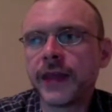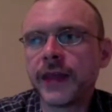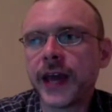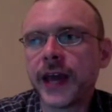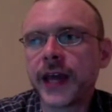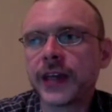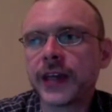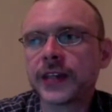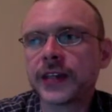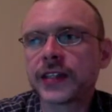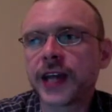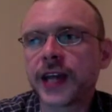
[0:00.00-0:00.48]

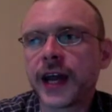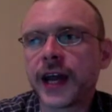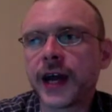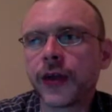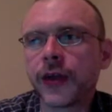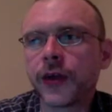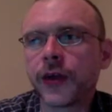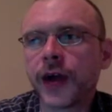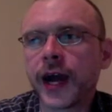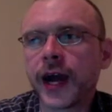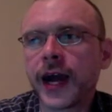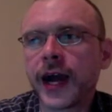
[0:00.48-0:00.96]
That is
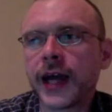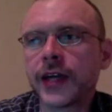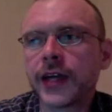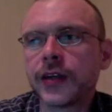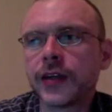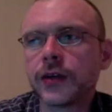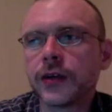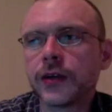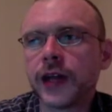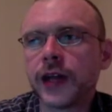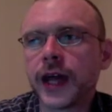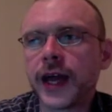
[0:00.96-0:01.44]
either
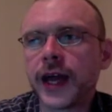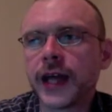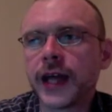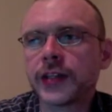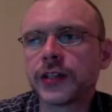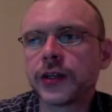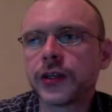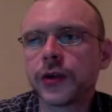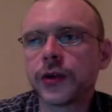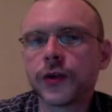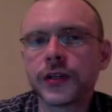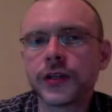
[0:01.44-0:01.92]

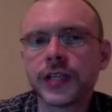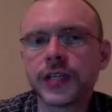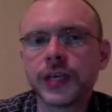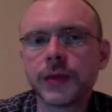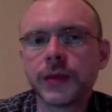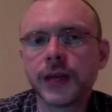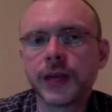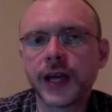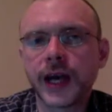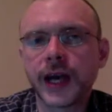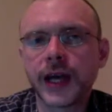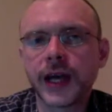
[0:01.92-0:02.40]
idealizing or
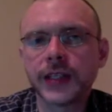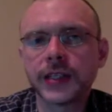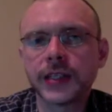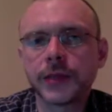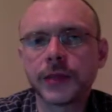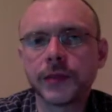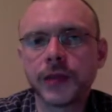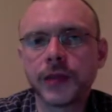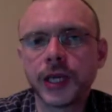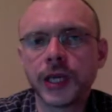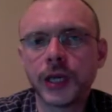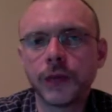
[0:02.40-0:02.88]

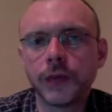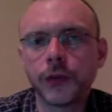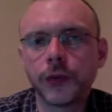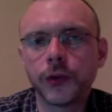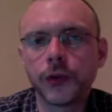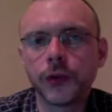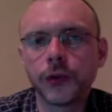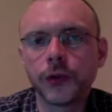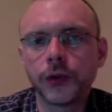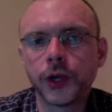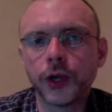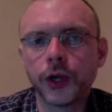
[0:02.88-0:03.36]
demonizing
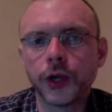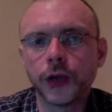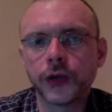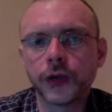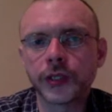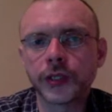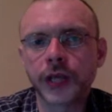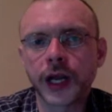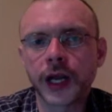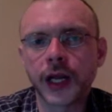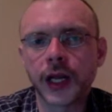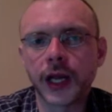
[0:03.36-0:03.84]
people.
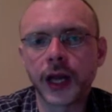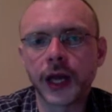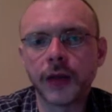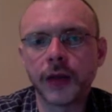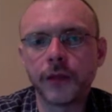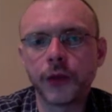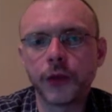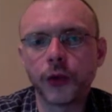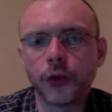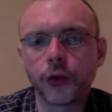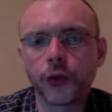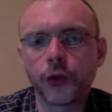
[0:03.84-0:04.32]
There's not a lot
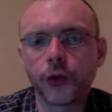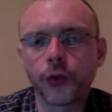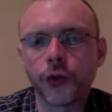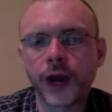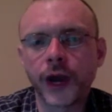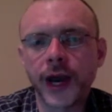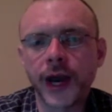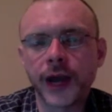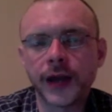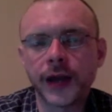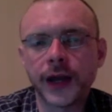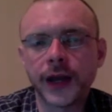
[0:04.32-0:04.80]
of middle
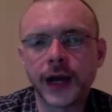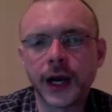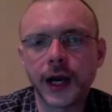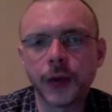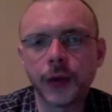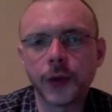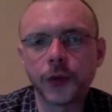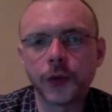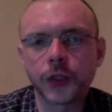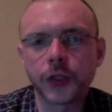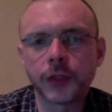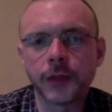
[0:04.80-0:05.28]
ground in
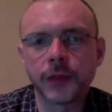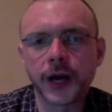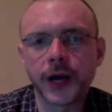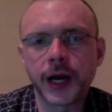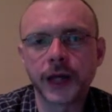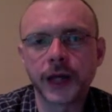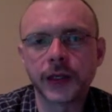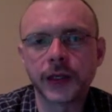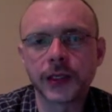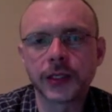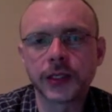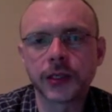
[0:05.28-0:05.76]
how we
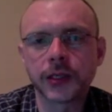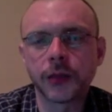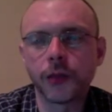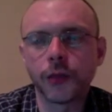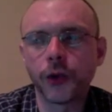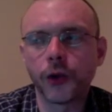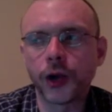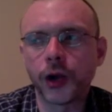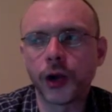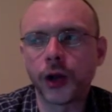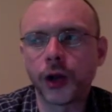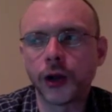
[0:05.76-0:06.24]
respond to
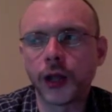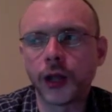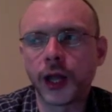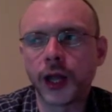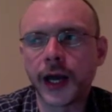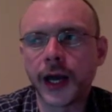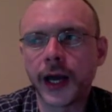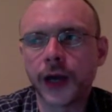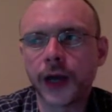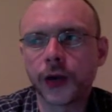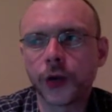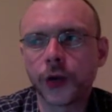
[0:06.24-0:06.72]
someone
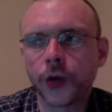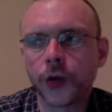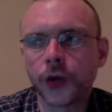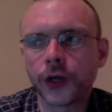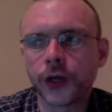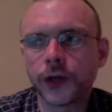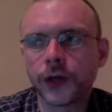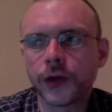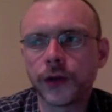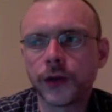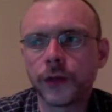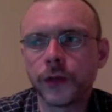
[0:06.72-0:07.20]
online,
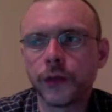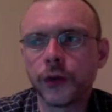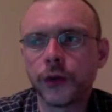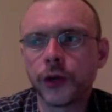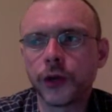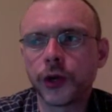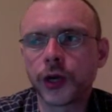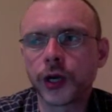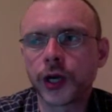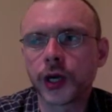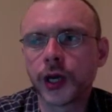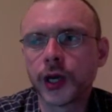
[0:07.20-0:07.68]
according to the
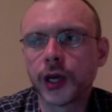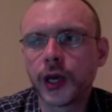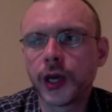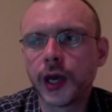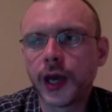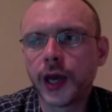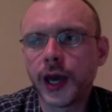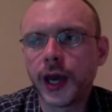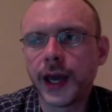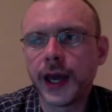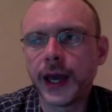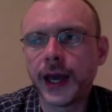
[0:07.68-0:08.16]
book,
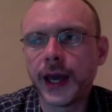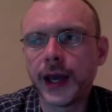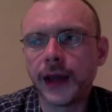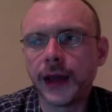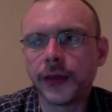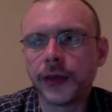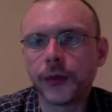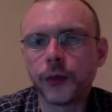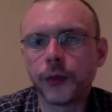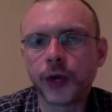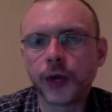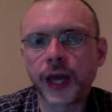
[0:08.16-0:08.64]

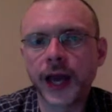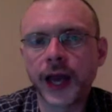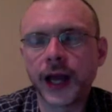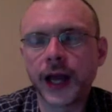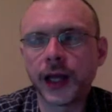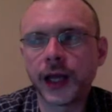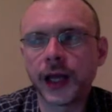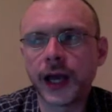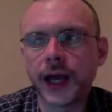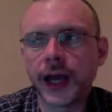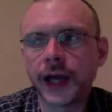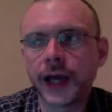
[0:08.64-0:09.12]
and the book
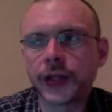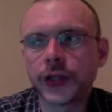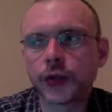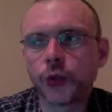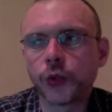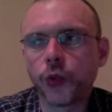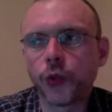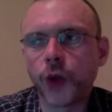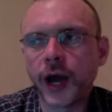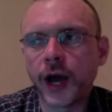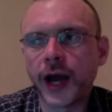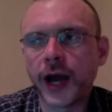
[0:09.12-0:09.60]
outlines
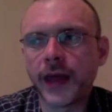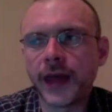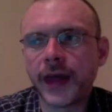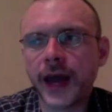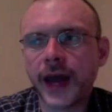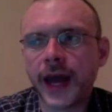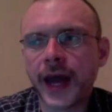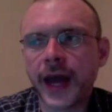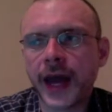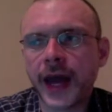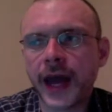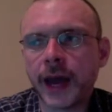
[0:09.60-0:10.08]
why
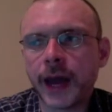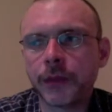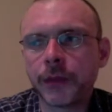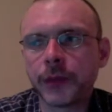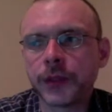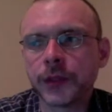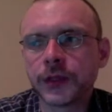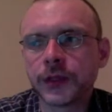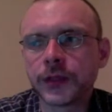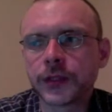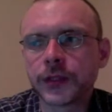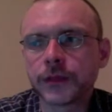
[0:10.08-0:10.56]
that
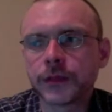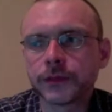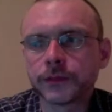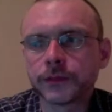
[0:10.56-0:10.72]
happens.